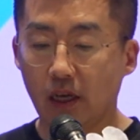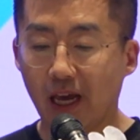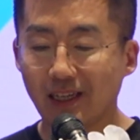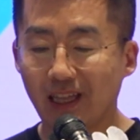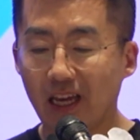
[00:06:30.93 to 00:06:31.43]

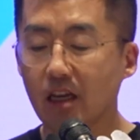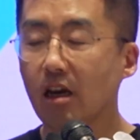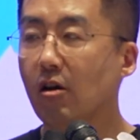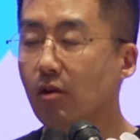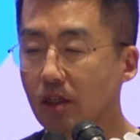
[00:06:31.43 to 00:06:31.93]
as they
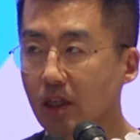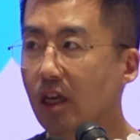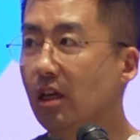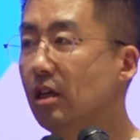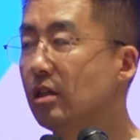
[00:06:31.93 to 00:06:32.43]

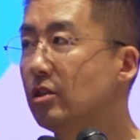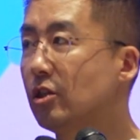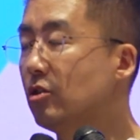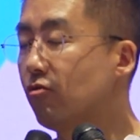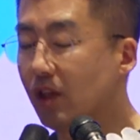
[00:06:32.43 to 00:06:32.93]
currently
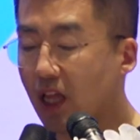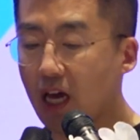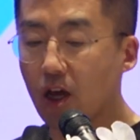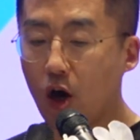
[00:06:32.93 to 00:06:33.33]
just rely